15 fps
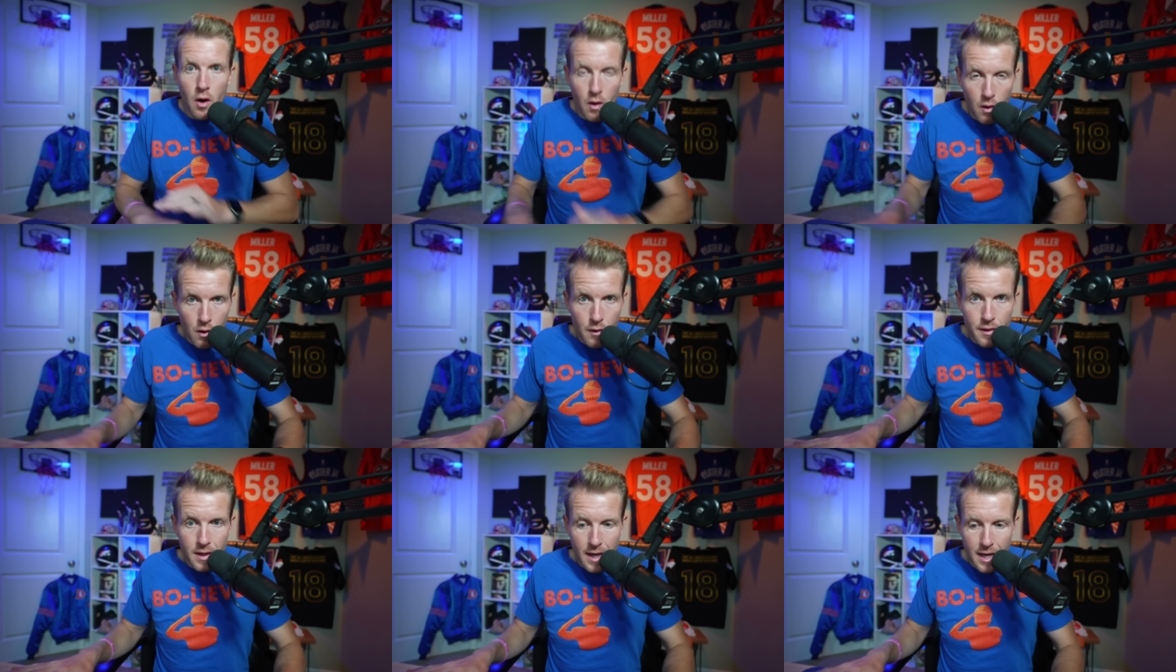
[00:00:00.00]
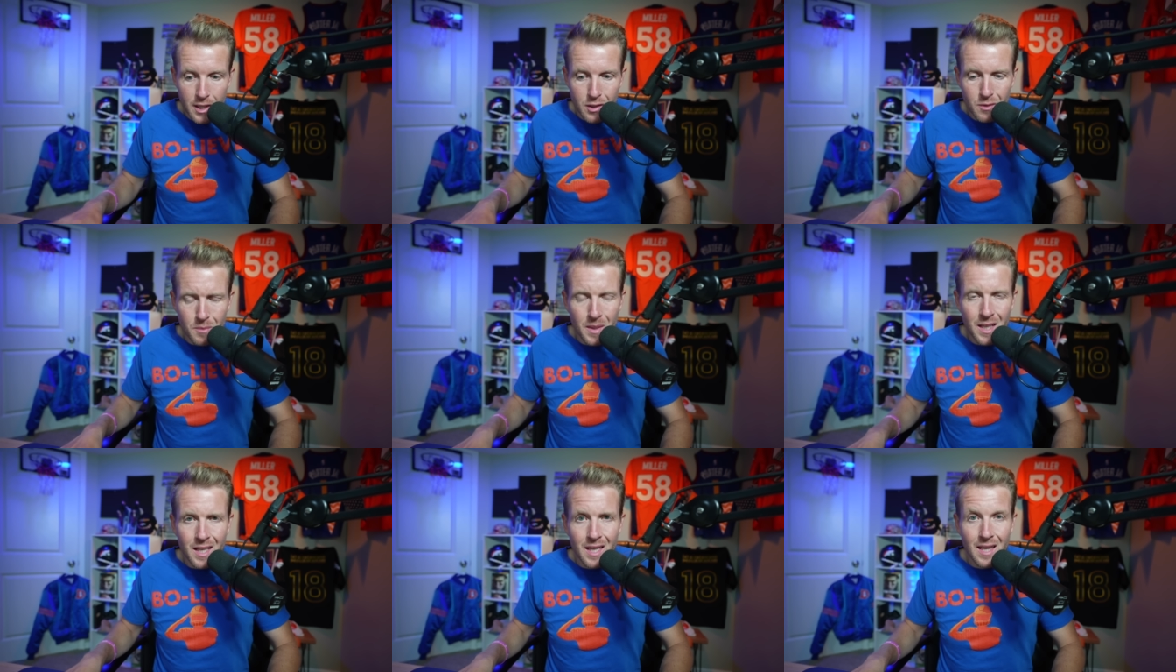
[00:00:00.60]
all the national
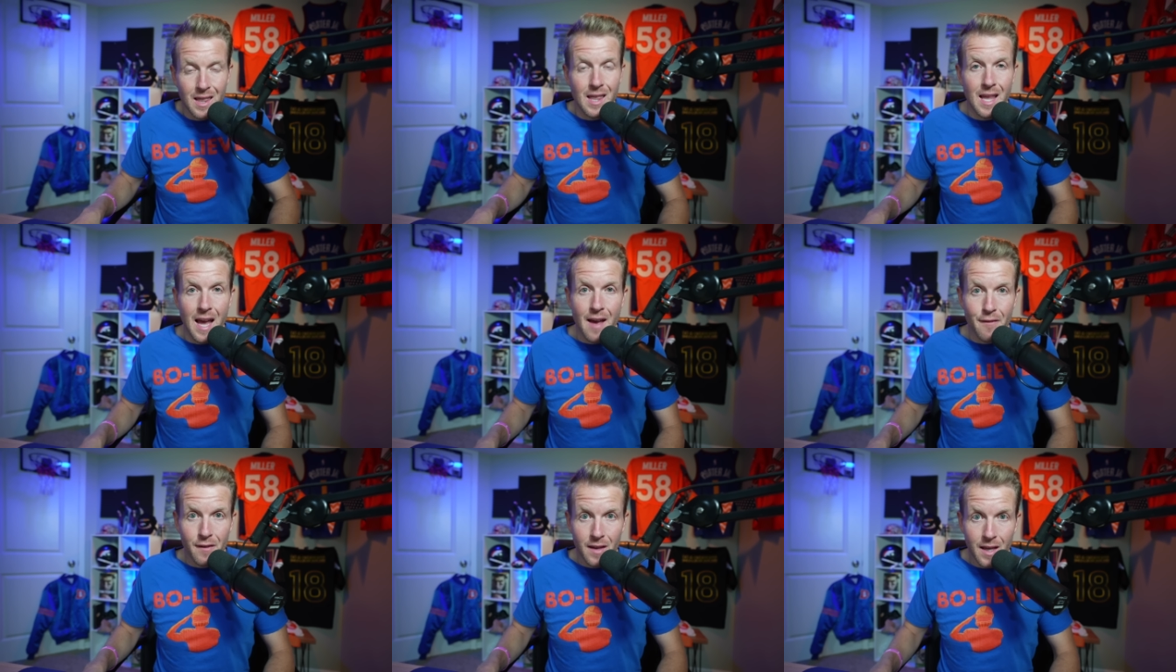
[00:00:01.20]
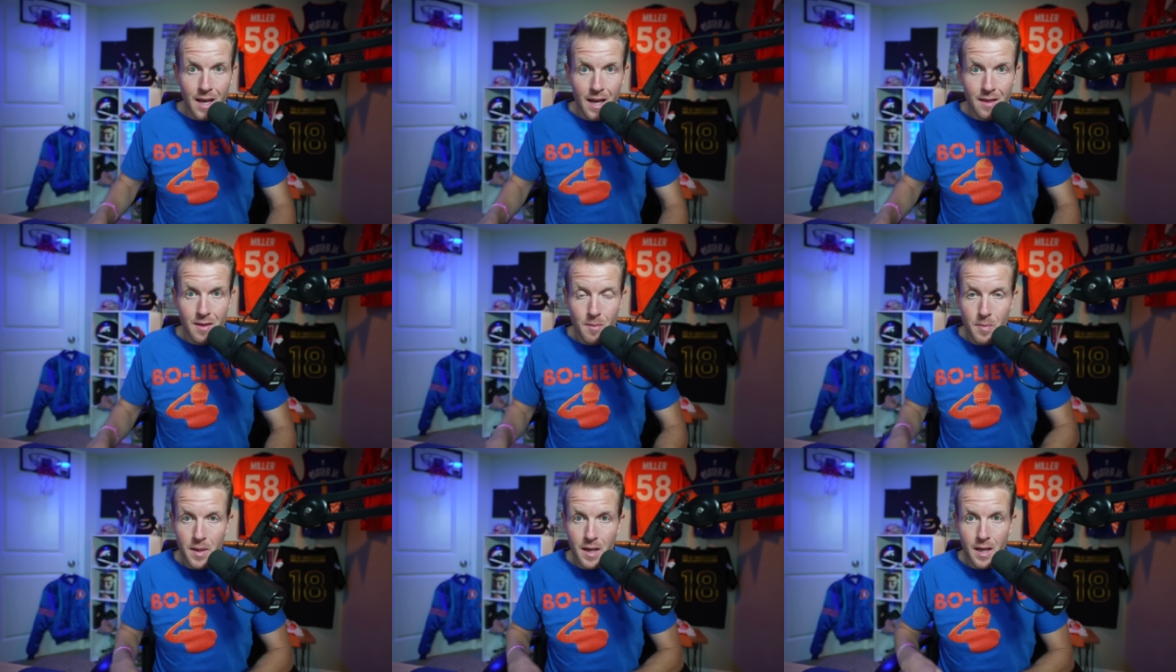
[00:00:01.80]
media laughing at
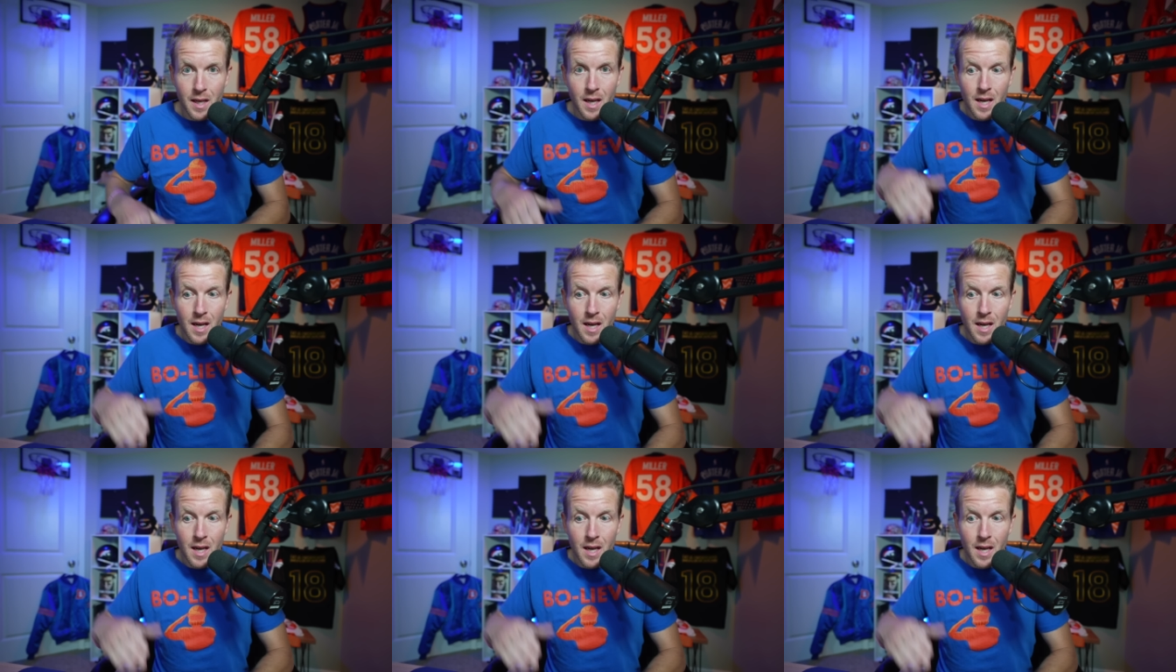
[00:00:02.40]
the pick